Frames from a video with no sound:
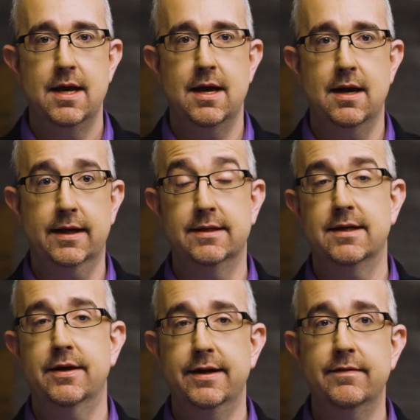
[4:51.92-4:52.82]
And I can
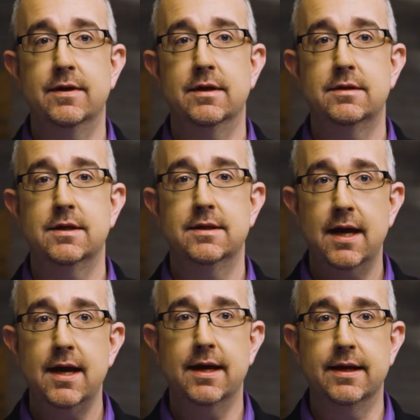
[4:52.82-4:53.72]
tell you, even
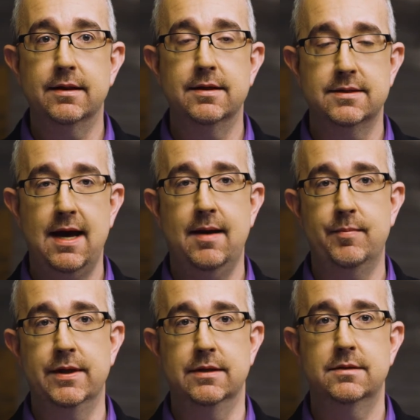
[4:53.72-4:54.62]
today, this
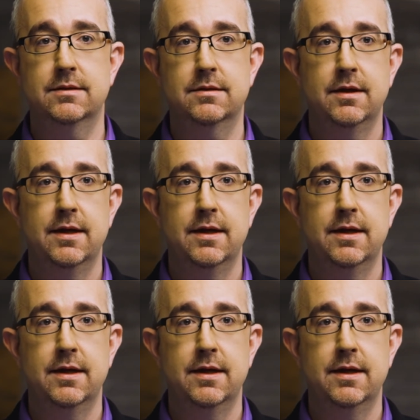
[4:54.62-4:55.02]
happens,